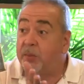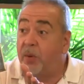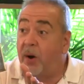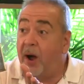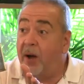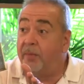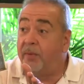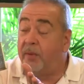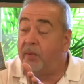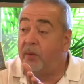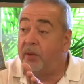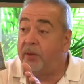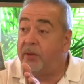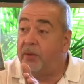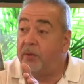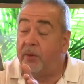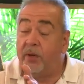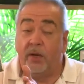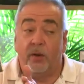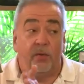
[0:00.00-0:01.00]
problem with
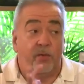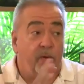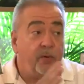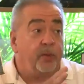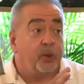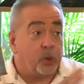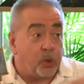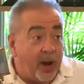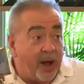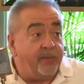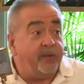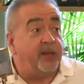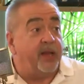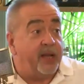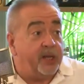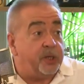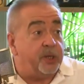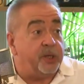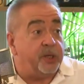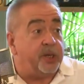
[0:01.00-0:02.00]
from the travel
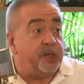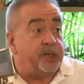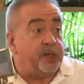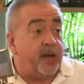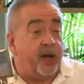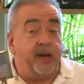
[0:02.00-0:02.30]
agency side.